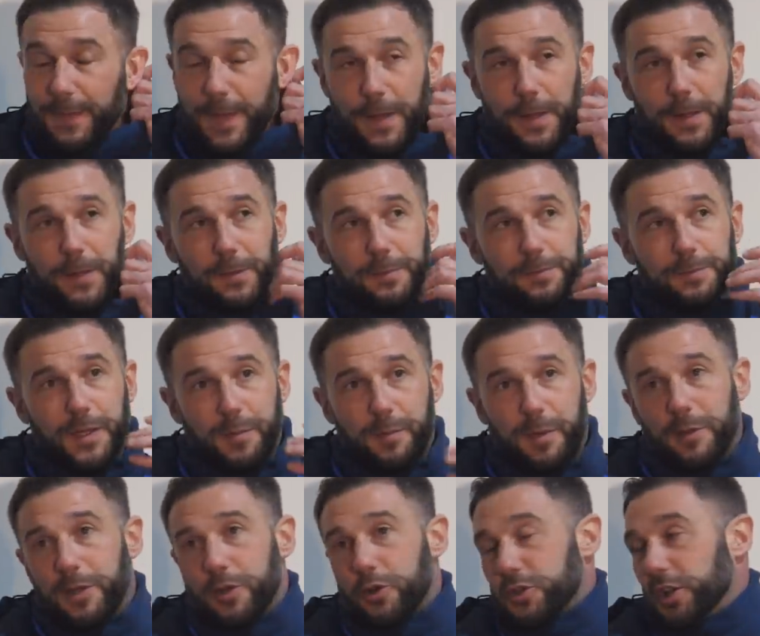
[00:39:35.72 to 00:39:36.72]
Um, and
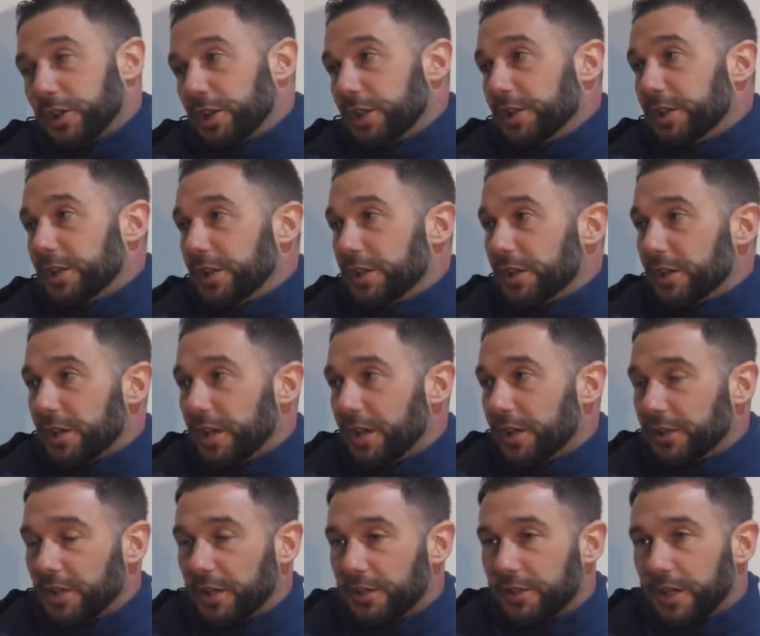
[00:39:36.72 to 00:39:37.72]
maybe because I'd had the career that
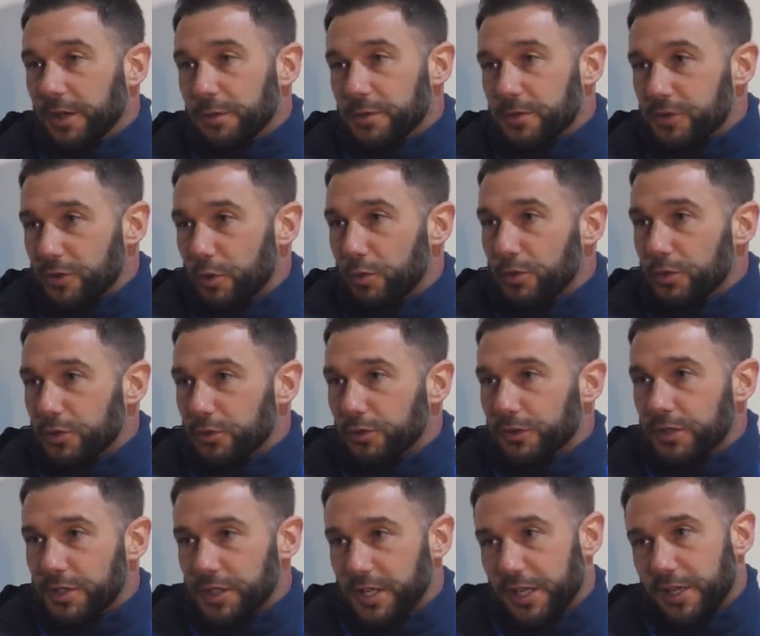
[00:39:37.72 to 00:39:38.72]
I'd had, I was always
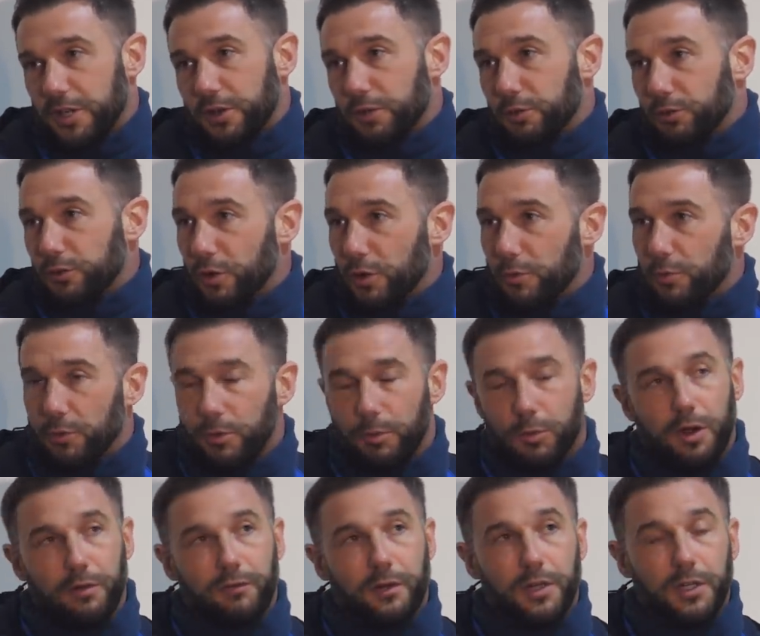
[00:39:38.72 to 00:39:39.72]
looked as kind of Uncle Tom or
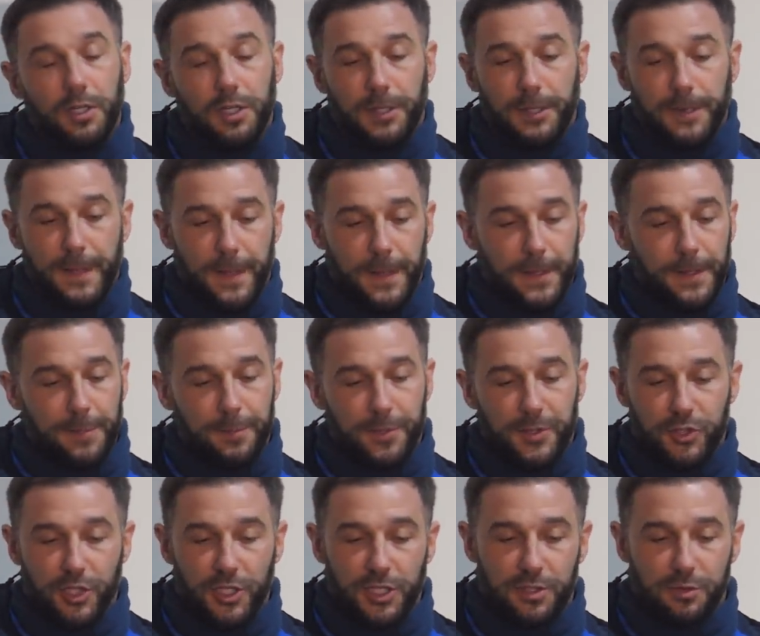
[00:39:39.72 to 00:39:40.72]
whatever. Um,
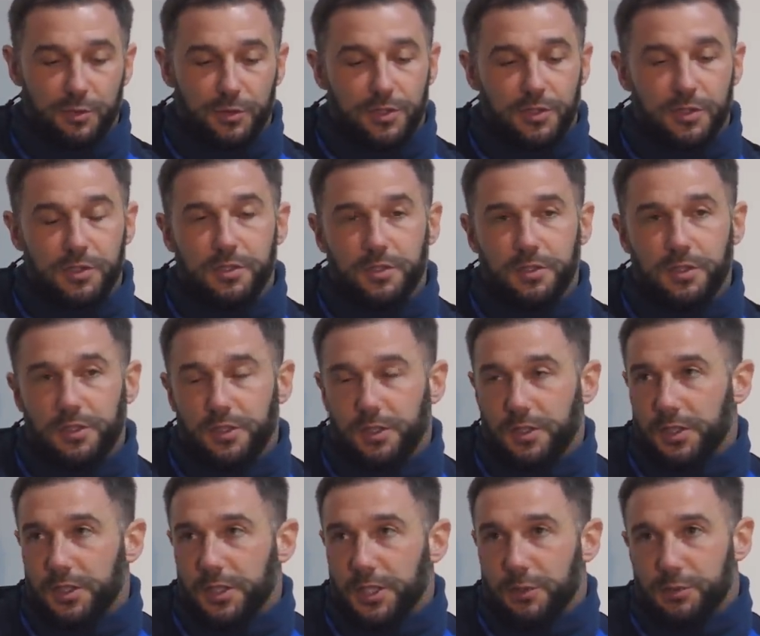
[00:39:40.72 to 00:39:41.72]
but Jace was
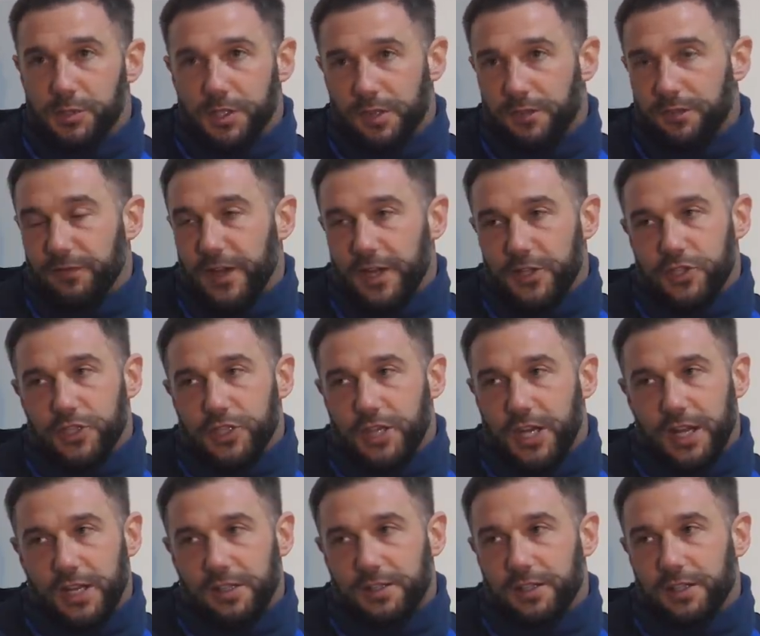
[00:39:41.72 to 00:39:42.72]
he was an infectious
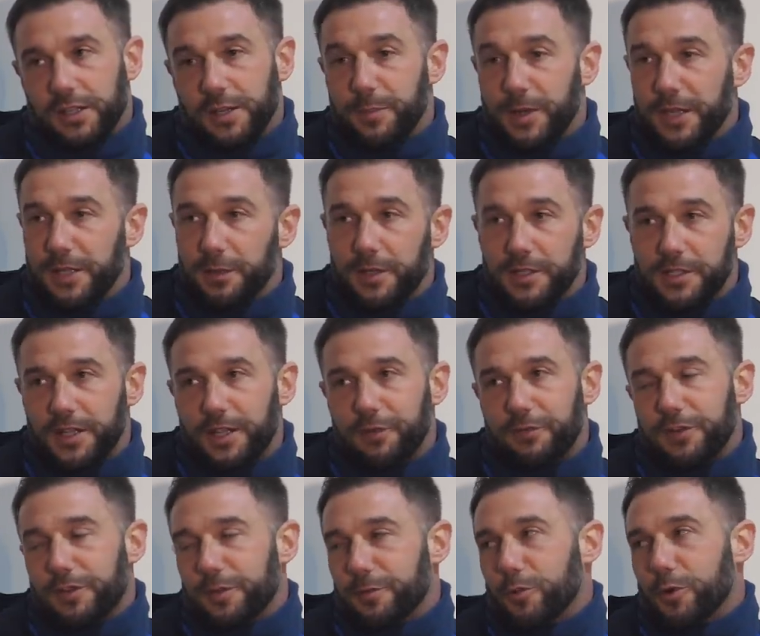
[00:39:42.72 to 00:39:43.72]
character. Like, and by the way, he's
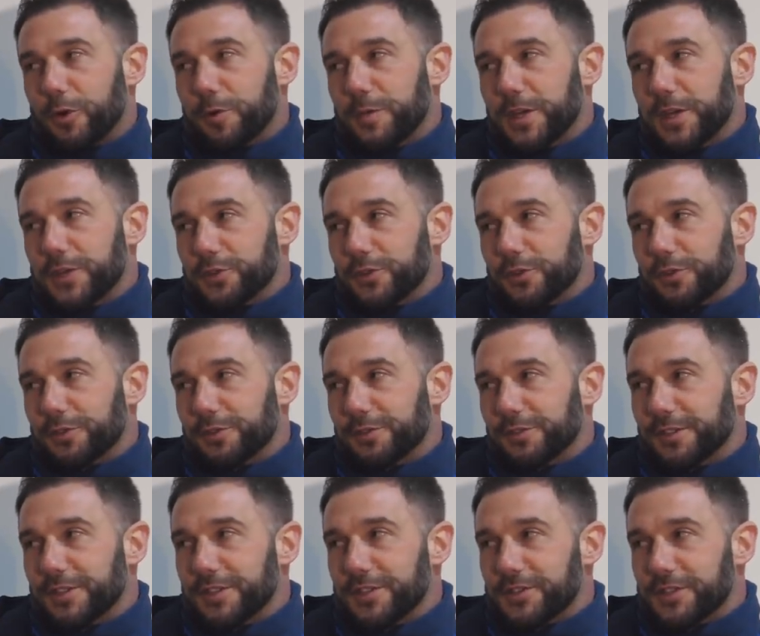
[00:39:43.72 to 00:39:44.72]
cleverer than what he makes it.
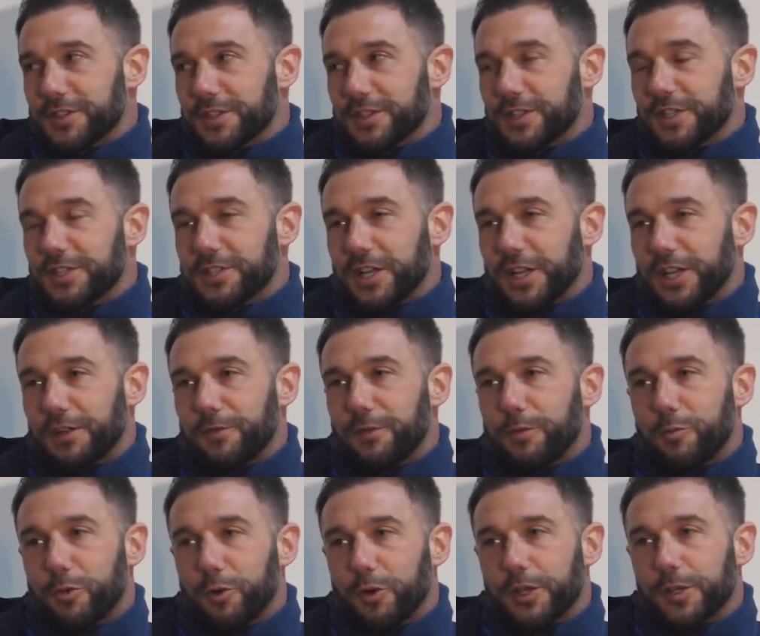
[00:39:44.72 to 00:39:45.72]
Mm. He's, he's, a, he's, a,
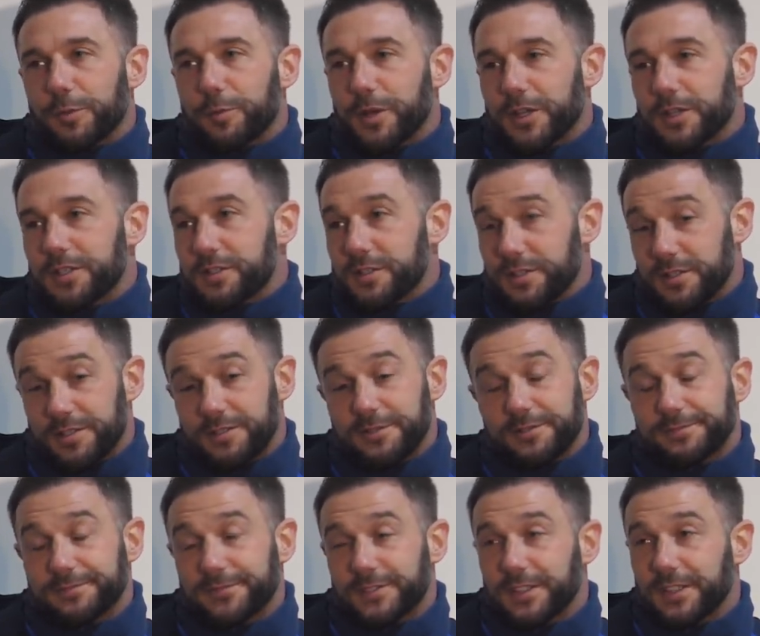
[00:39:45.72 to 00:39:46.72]
clever boy, but he's
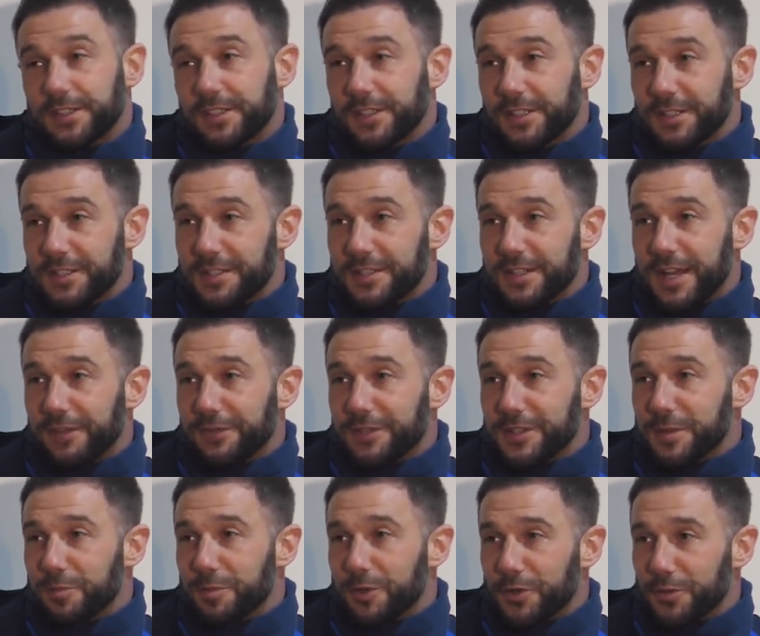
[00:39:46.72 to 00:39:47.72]
he's as daft
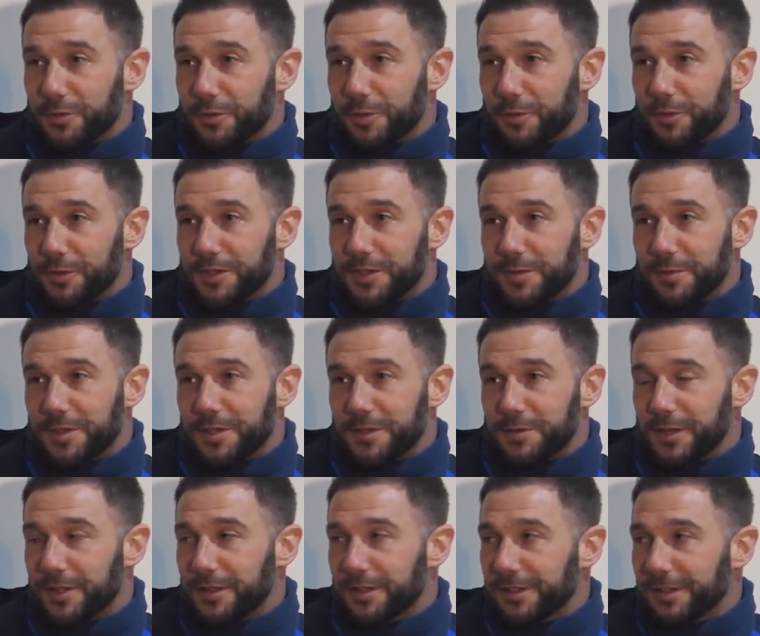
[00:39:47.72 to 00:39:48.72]
as a brush when he wants to be as
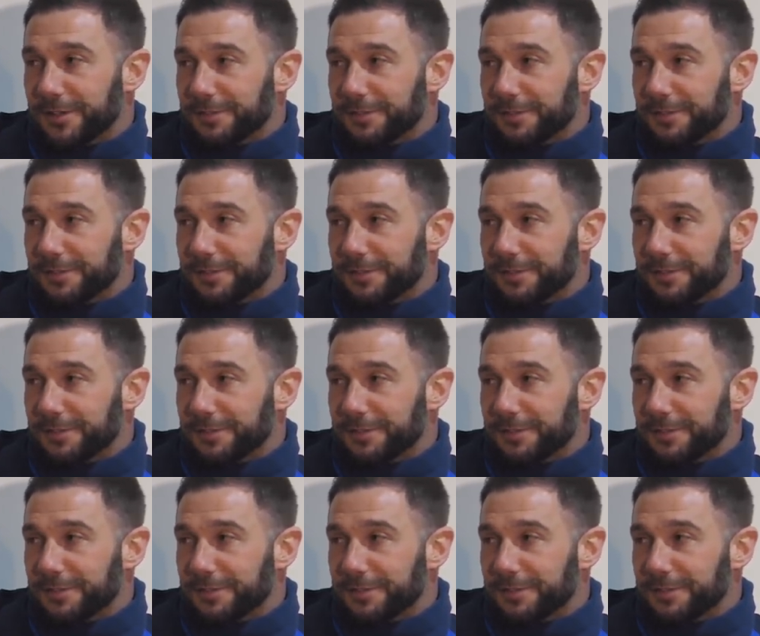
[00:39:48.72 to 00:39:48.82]
well.